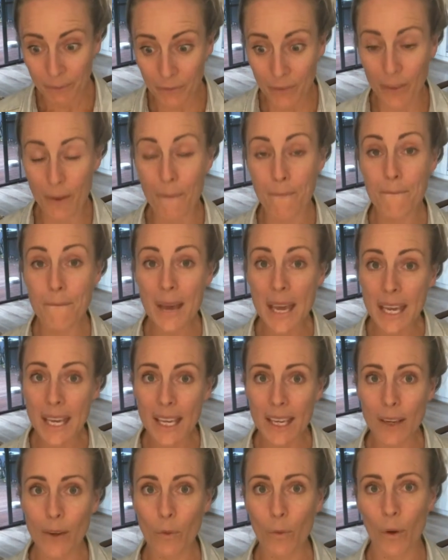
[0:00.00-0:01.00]
for
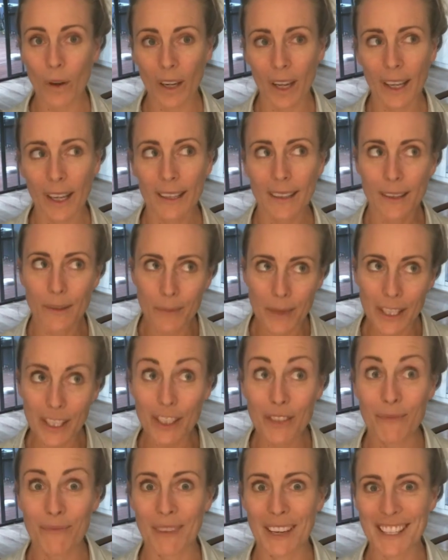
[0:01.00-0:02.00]
me, what I
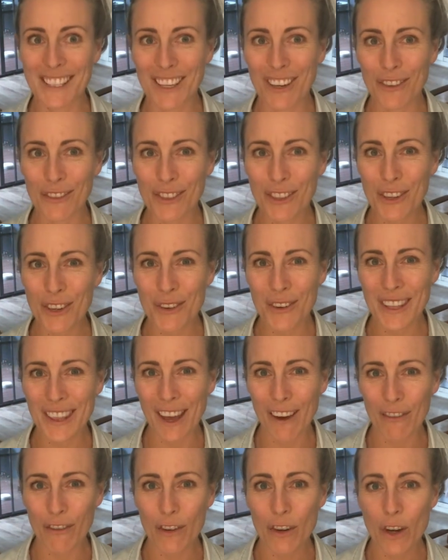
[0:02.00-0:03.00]
committed myself to in
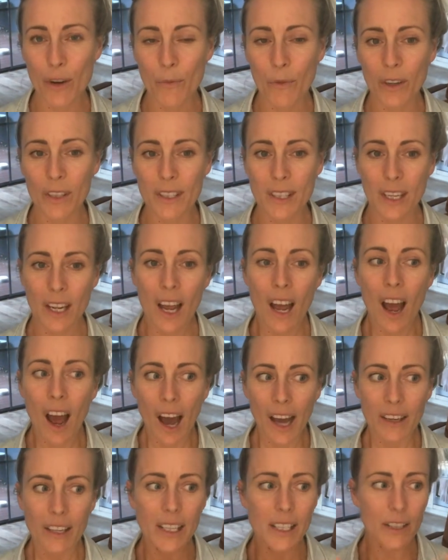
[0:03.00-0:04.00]
that room was that
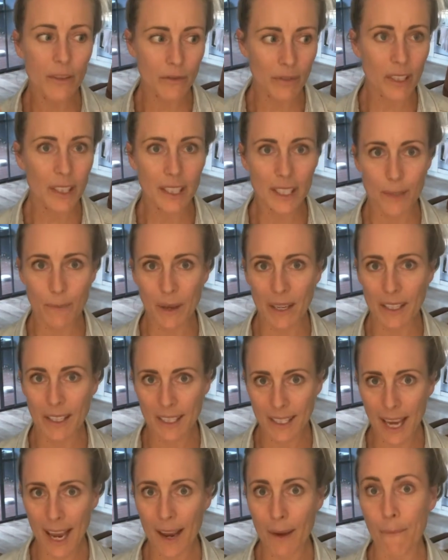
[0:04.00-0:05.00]
I need to really spend a
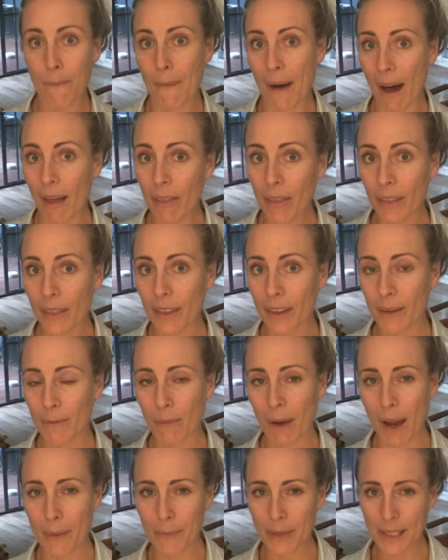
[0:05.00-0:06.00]
day a month in
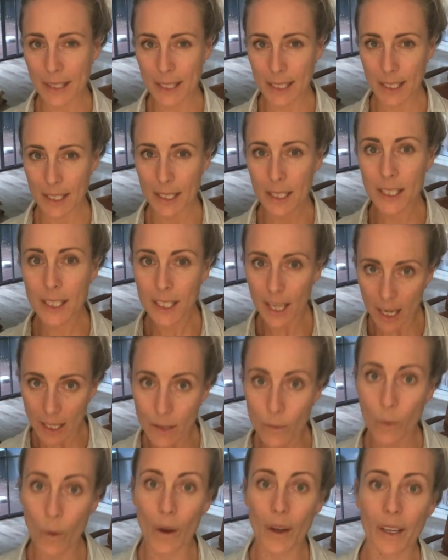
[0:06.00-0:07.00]
my business
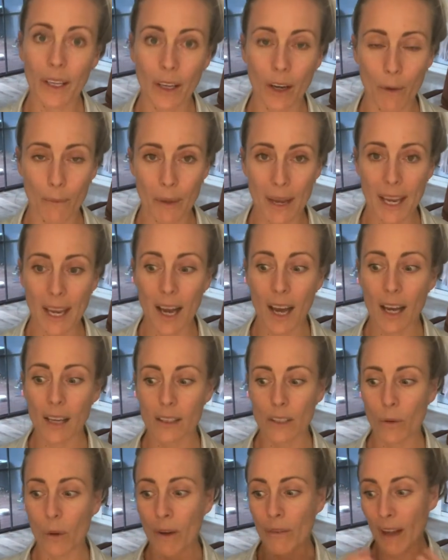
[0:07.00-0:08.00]
just working on PR.
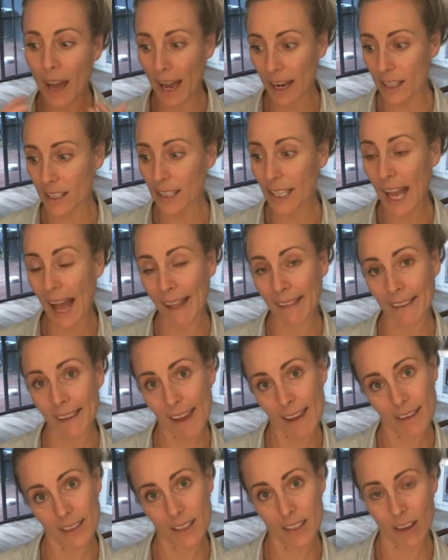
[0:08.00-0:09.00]
So I've actually
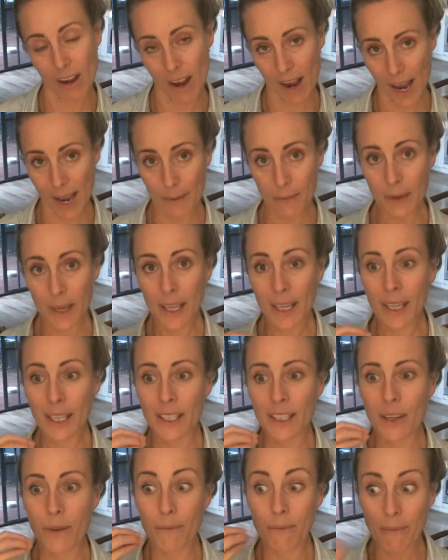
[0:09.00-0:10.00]
allocated time
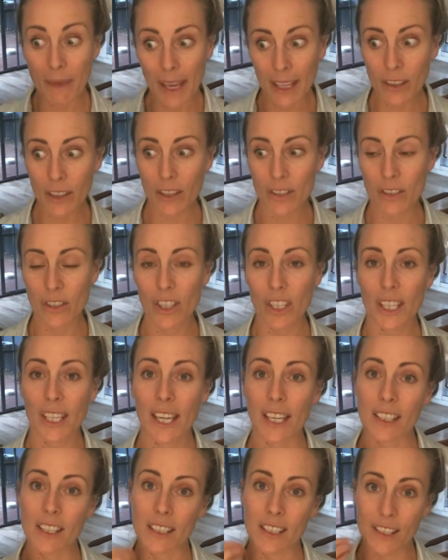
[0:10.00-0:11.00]
to make those new
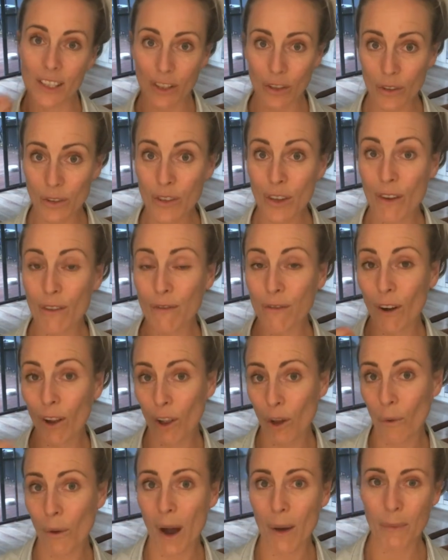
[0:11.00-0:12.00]
connections and also
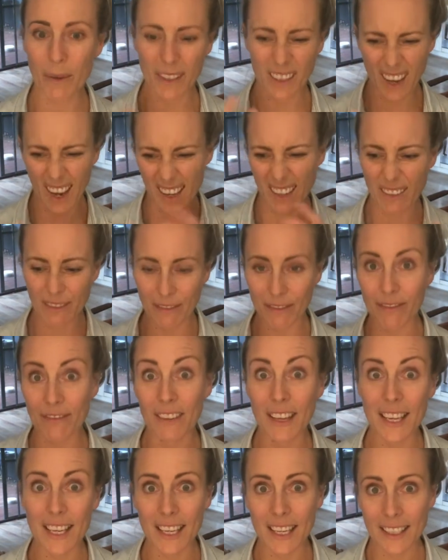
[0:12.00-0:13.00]
follow up and kind of
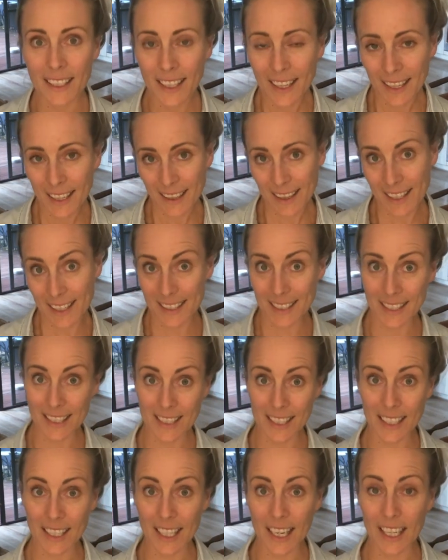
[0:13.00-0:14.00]
feed the
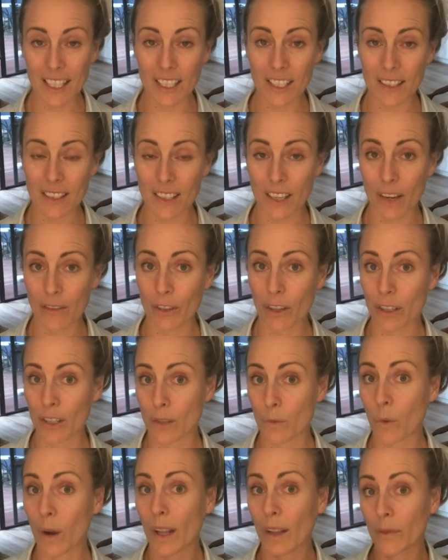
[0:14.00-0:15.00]
existing connections that I've got
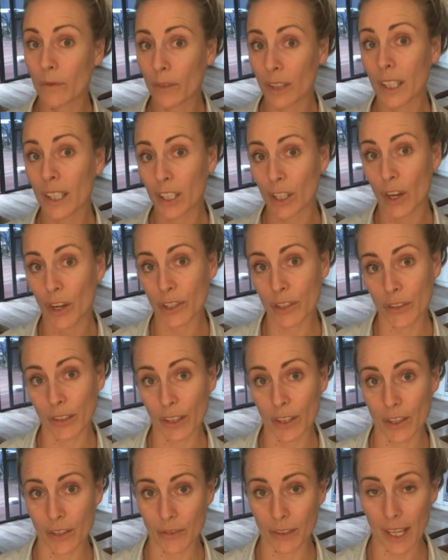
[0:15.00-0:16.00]
as well. I'm really
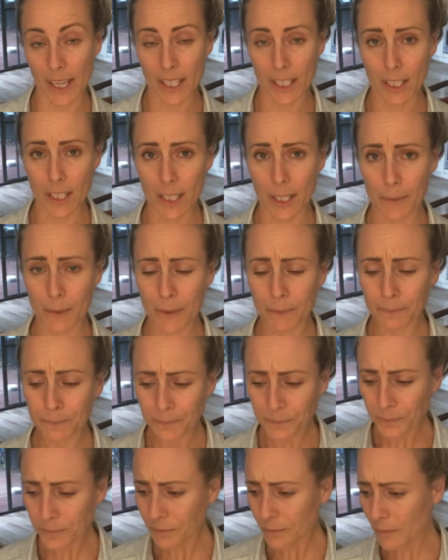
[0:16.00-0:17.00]
nurturing those relationships.
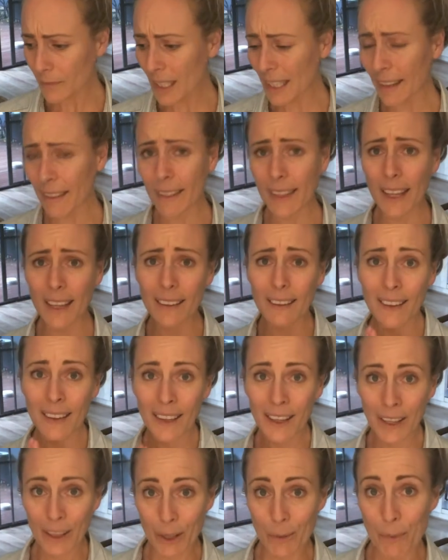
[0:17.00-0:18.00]
Then
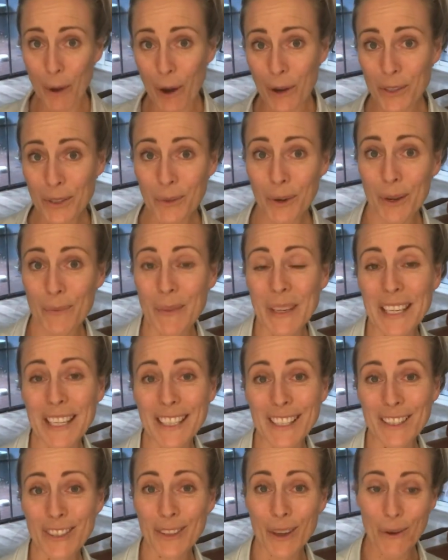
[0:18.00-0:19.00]
the post work
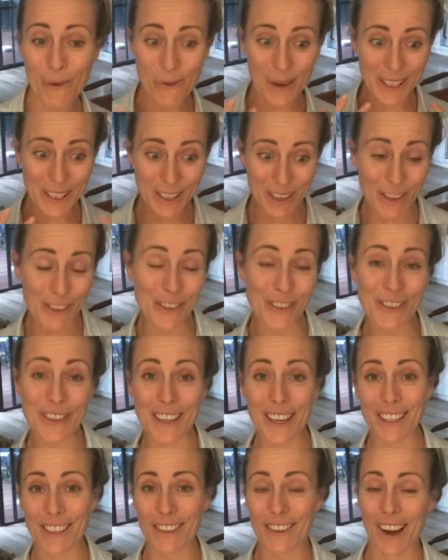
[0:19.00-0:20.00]
begins. So once you do
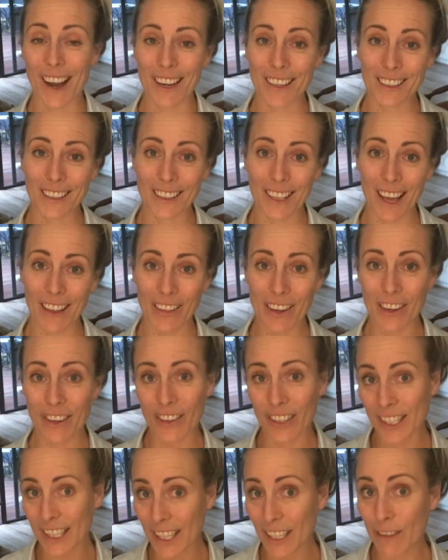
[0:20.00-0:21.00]
get your article out there,
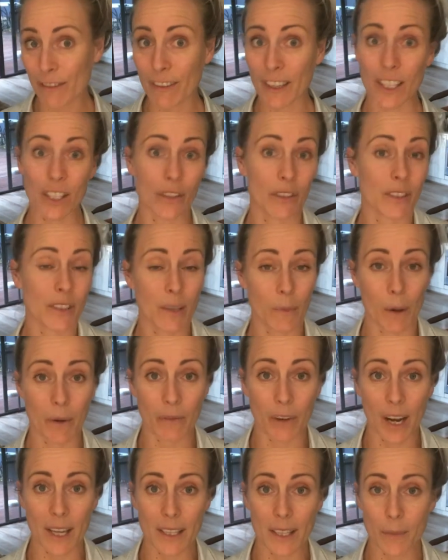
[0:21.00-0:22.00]
or you get a feature, or someone
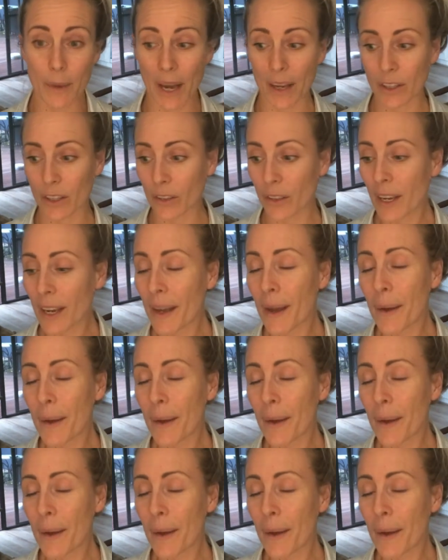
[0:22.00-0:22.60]
writes about you,